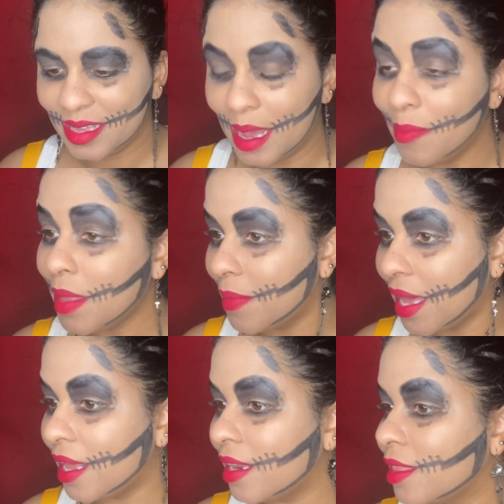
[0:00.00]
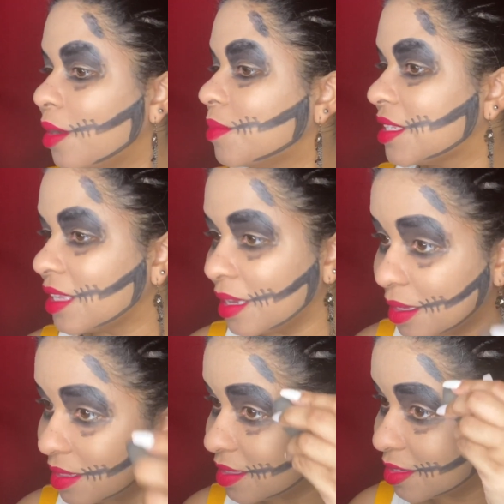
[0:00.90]
I'm not mad at it, though.
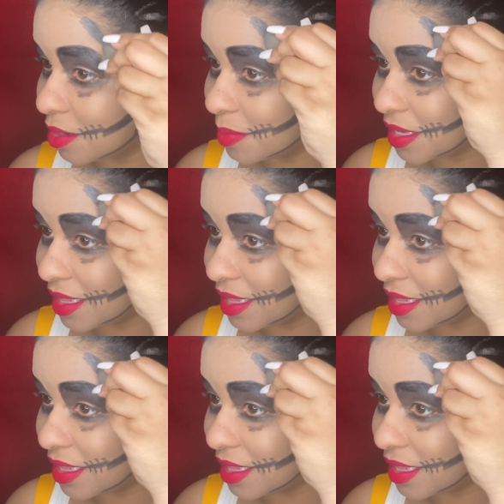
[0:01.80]
It's going to be a